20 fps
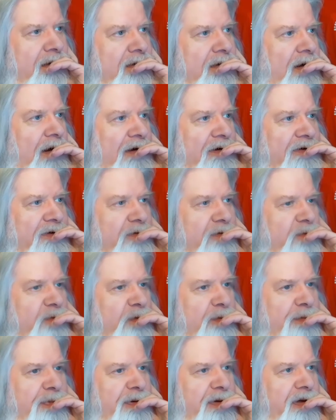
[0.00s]
A lot of them
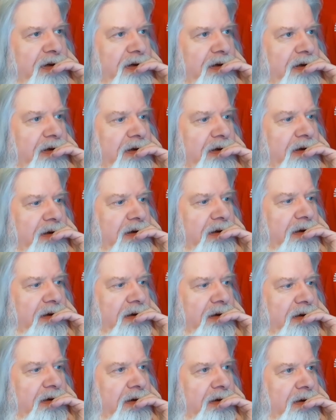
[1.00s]
would be
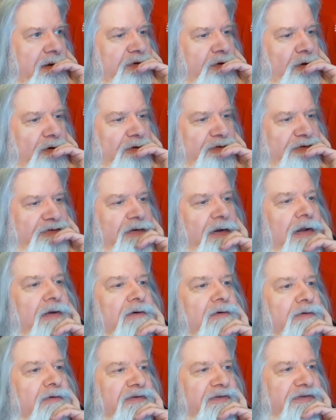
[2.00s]
tall,
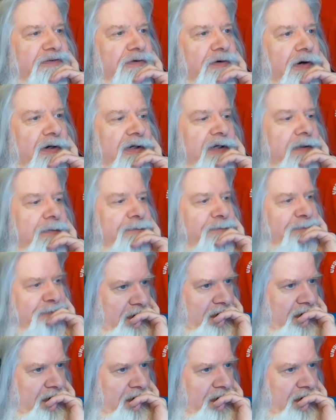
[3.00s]
slender, and snotty.